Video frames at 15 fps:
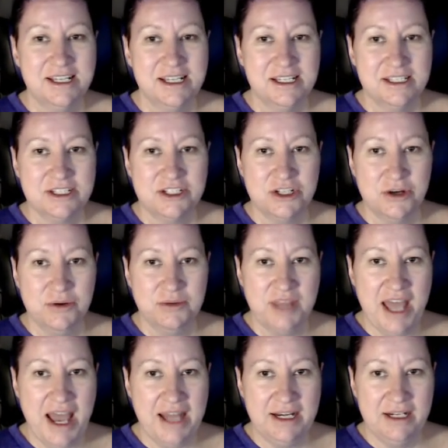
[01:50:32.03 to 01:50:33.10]
So
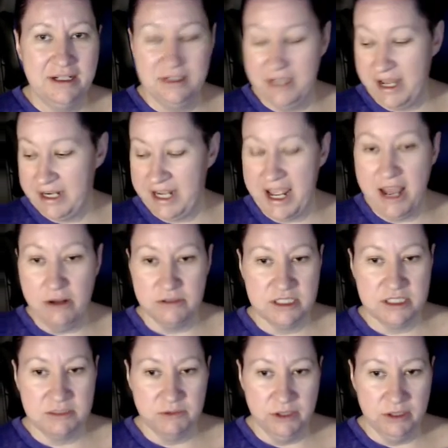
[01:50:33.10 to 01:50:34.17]
that
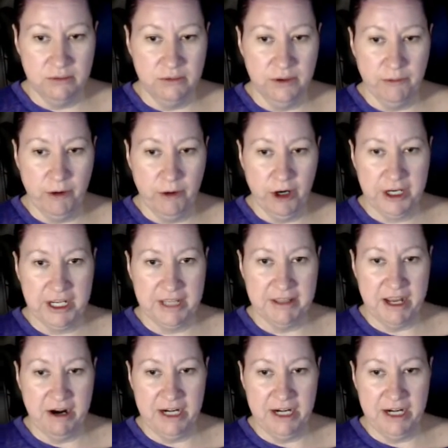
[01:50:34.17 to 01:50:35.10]
counts. We're working there.